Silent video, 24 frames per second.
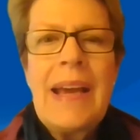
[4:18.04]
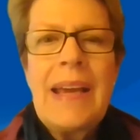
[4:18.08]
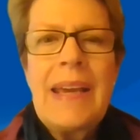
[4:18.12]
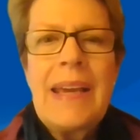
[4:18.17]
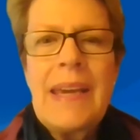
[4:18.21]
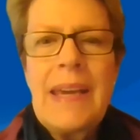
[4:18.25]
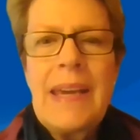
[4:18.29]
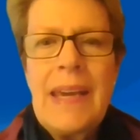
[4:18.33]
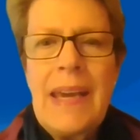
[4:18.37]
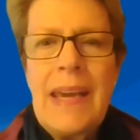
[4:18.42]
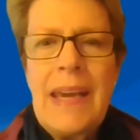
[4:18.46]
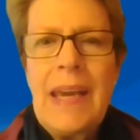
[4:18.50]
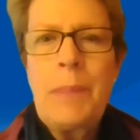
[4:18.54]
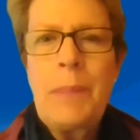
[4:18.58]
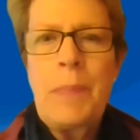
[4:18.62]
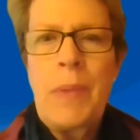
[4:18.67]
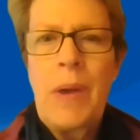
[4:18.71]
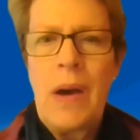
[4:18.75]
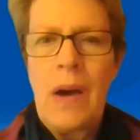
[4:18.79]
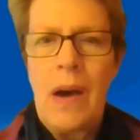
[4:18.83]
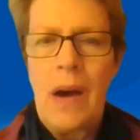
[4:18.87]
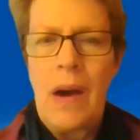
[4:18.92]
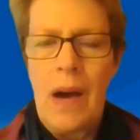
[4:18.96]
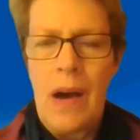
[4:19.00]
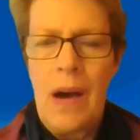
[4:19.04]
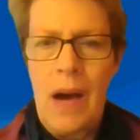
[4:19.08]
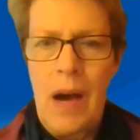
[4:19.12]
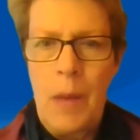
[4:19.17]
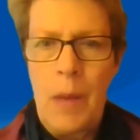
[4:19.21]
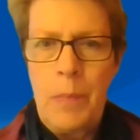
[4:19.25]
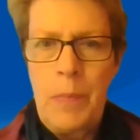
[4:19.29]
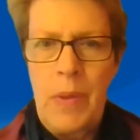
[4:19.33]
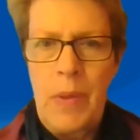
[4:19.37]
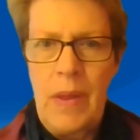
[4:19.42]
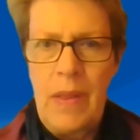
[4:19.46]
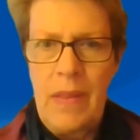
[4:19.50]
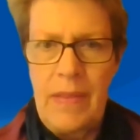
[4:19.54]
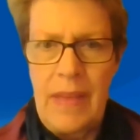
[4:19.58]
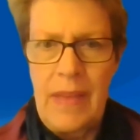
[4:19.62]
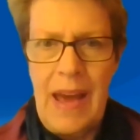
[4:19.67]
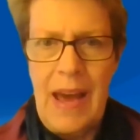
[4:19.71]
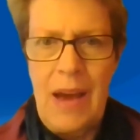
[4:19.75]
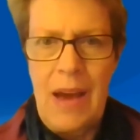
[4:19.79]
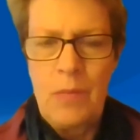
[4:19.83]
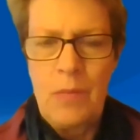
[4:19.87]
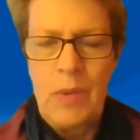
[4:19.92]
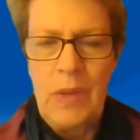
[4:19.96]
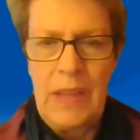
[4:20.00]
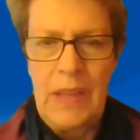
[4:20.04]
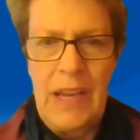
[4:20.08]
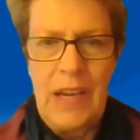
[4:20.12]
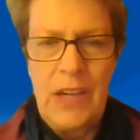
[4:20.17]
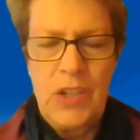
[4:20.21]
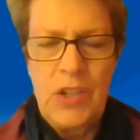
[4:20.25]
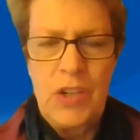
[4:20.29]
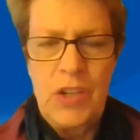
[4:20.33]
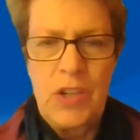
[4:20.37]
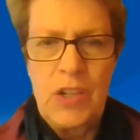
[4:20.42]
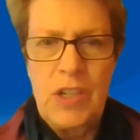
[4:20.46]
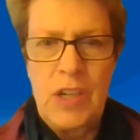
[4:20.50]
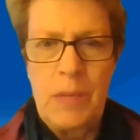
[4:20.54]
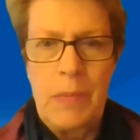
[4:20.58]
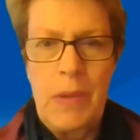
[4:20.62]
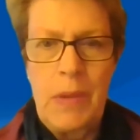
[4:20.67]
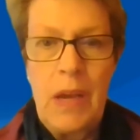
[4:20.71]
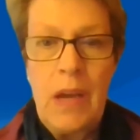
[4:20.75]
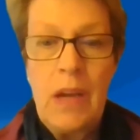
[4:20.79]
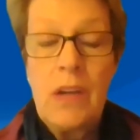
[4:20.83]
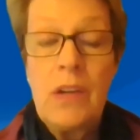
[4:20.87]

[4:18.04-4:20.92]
Keep up that relationship.